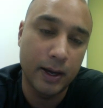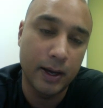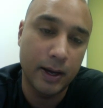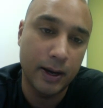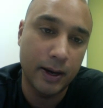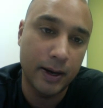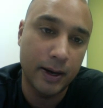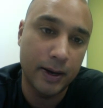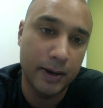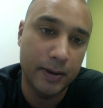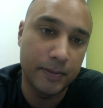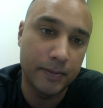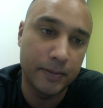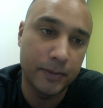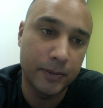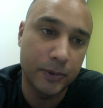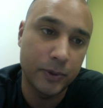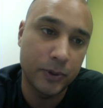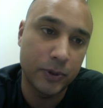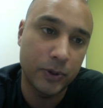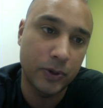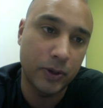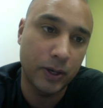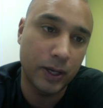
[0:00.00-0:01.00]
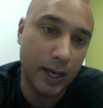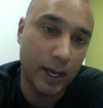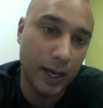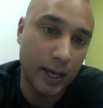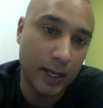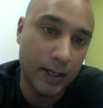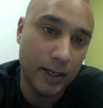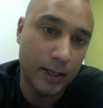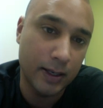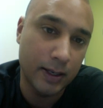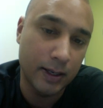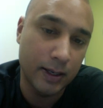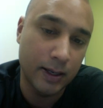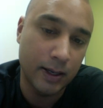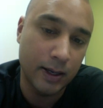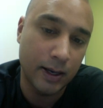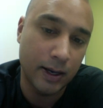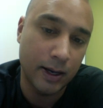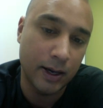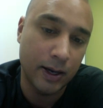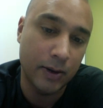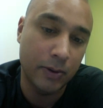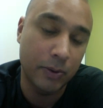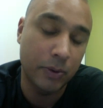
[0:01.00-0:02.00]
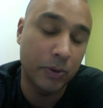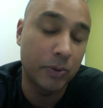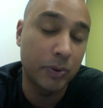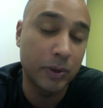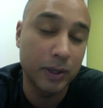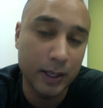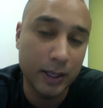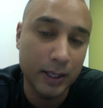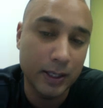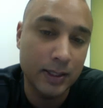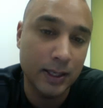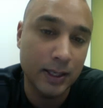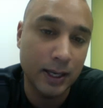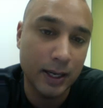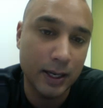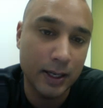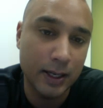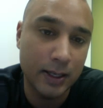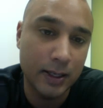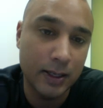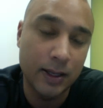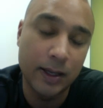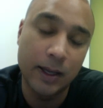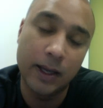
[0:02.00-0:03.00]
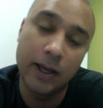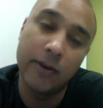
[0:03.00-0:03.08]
Um, so again, uh, we're really excited.